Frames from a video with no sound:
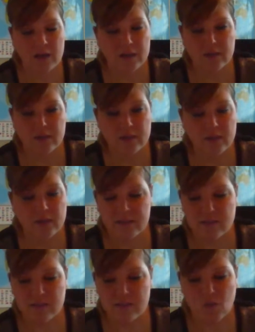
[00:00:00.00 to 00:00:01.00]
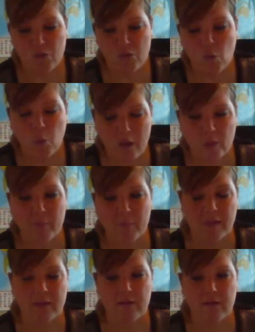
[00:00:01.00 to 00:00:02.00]
it's
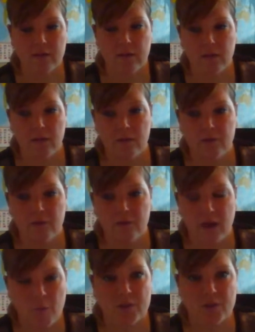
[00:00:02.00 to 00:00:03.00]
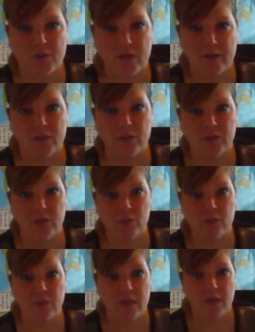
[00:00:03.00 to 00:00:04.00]
overwhelming of how much you have to
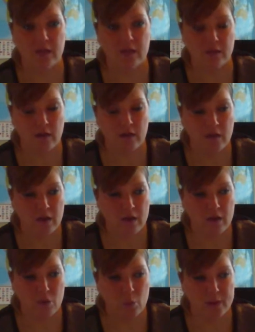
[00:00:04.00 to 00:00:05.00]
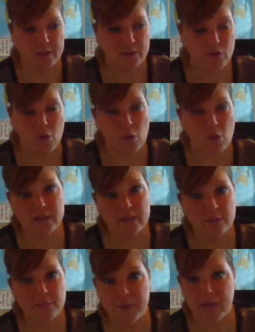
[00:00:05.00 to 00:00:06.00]
lose. And when you're always
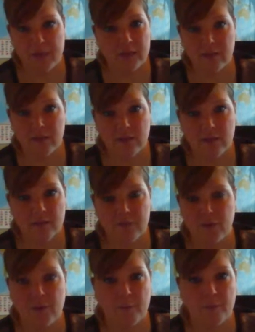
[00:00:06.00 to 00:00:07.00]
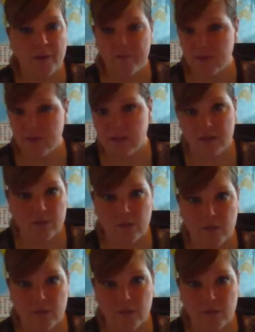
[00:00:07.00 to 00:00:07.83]
in pain from everything you